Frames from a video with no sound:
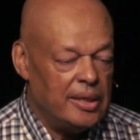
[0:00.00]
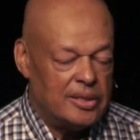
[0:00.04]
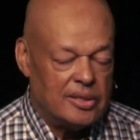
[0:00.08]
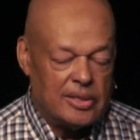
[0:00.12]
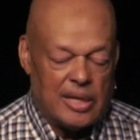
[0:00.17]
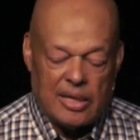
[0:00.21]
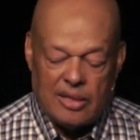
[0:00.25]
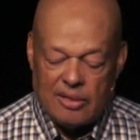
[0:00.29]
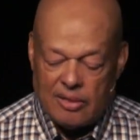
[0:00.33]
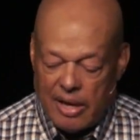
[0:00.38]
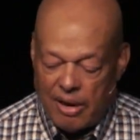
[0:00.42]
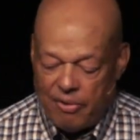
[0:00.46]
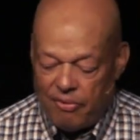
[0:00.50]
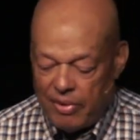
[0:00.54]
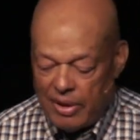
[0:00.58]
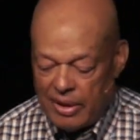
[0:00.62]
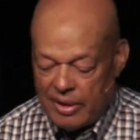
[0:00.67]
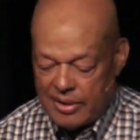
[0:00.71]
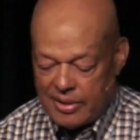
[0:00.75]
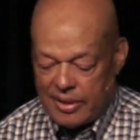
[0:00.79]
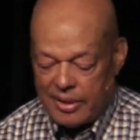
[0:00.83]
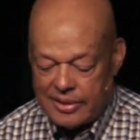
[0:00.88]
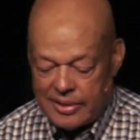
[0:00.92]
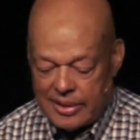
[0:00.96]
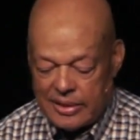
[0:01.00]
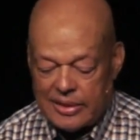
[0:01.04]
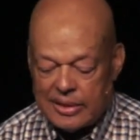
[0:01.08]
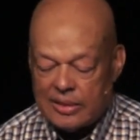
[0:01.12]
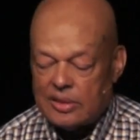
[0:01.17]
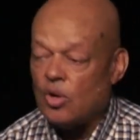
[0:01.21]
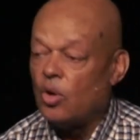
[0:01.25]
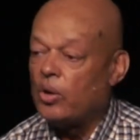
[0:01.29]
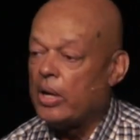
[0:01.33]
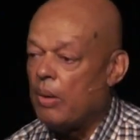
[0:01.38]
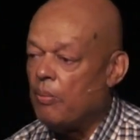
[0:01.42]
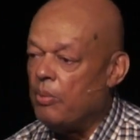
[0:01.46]
So I read, she
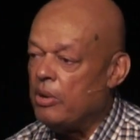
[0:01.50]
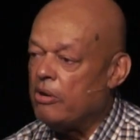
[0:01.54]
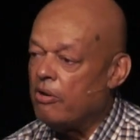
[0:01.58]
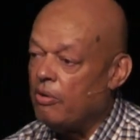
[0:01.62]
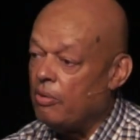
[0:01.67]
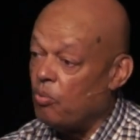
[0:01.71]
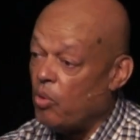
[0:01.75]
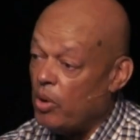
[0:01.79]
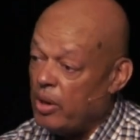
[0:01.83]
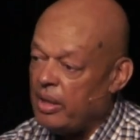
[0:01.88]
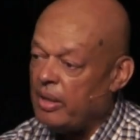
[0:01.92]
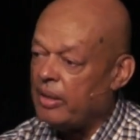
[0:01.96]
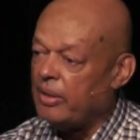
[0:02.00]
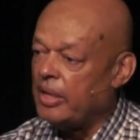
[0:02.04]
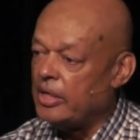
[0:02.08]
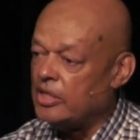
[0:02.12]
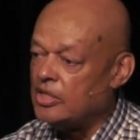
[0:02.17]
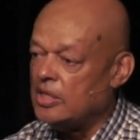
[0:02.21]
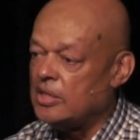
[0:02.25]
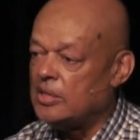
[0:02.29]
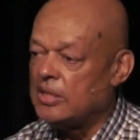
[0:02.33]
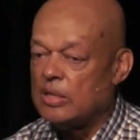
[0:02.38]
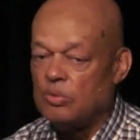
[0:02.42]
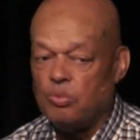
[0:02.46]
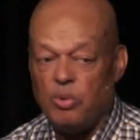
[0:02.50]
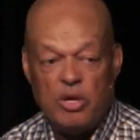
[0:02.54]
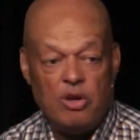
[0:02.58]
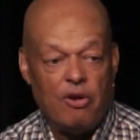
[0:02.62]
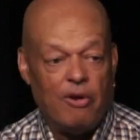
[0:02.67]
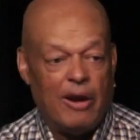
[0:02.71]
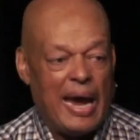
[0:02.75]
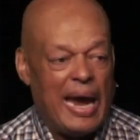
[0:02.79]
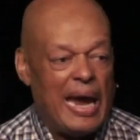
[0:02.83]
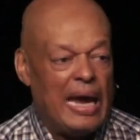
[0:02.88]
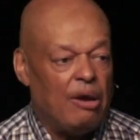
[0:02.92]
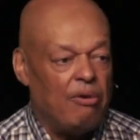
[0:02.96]
says, okay, one of the things she says, when
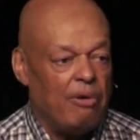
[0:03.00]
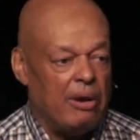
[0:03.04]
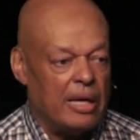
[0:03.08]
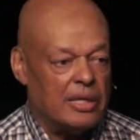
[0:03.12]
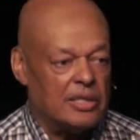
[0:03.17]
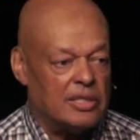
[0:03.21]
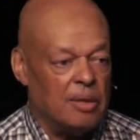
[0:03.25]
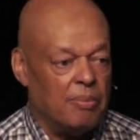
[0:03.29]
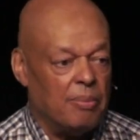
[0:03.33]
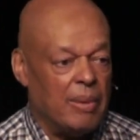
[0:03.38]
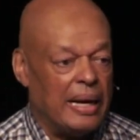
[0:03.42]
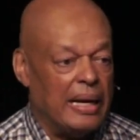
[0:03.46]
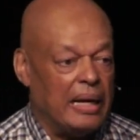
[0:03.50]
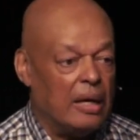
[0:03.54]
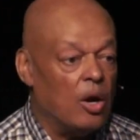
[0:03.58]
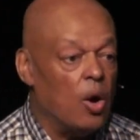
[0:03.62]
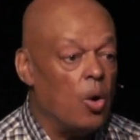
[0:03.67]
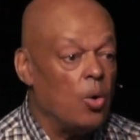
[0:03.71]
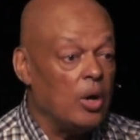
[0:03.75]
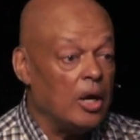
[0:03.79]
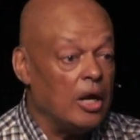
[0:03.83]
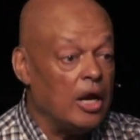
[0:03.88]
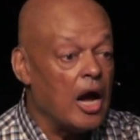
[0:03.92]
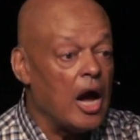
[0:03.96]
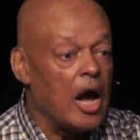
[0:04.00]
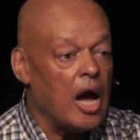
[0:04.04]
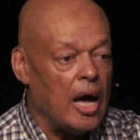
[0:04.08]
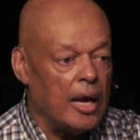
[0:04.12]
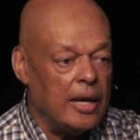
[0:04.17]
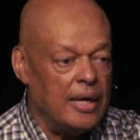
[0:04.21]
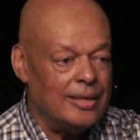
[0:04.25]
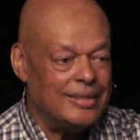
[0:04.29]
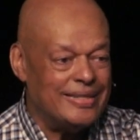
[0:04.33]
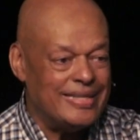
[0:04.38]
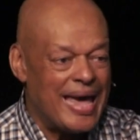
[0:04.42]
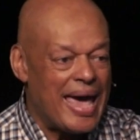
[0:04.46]
you're angry at somebody, go to
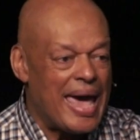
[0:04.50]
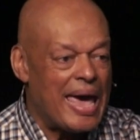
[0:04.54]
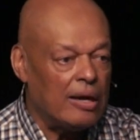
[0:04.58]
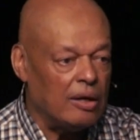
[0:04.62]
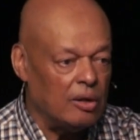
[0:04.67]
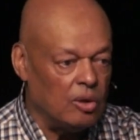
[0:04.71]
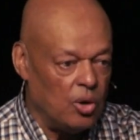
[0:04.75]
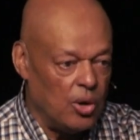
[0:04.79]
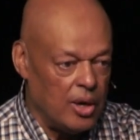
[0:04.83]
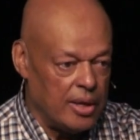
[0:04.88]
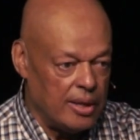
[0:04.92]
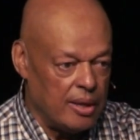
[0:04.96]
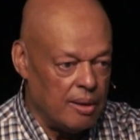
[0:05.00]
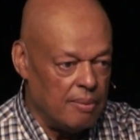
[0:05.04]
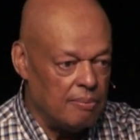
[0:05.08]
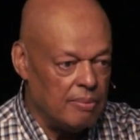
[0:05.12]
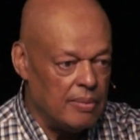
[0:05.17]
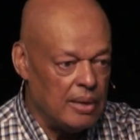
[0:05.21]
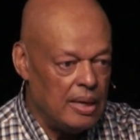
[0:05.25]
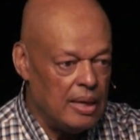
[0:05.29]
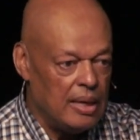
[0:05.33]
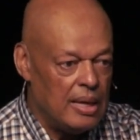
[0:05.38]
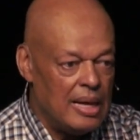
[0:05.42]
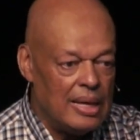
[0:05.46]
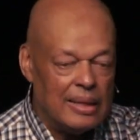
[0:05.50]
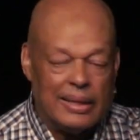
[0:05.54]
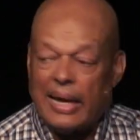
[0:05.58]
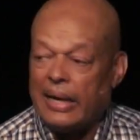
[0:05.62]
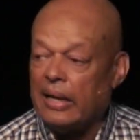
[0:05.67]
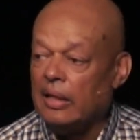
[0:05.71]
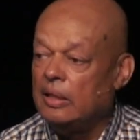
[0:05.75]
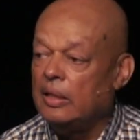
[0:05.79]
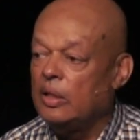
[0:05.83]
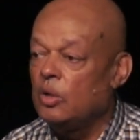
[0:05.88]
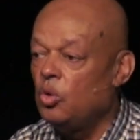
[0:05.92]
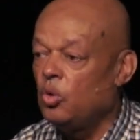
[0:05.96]
God and tattle on them.
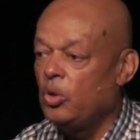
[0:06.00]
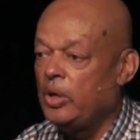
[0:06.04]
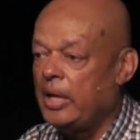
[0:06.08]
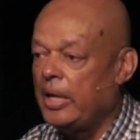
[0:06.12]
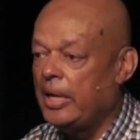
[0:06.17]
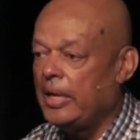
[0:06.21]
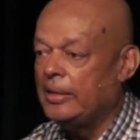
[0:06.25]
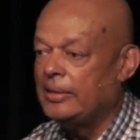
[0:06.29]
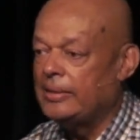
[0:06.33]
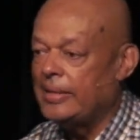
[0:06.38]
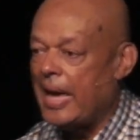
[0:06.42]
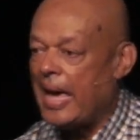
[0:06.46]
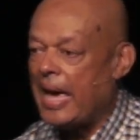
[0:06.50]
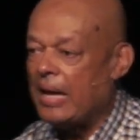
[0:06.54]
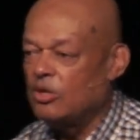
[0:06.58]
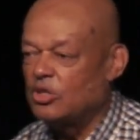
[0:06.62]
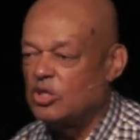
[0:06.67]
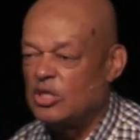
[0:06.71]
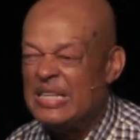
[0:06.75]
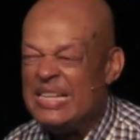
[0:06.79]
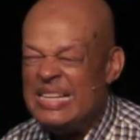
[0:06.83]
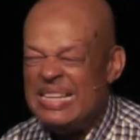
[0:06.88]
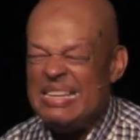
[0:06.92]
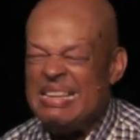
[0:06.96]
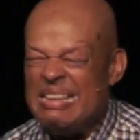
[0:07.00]
Like a little kid tattles.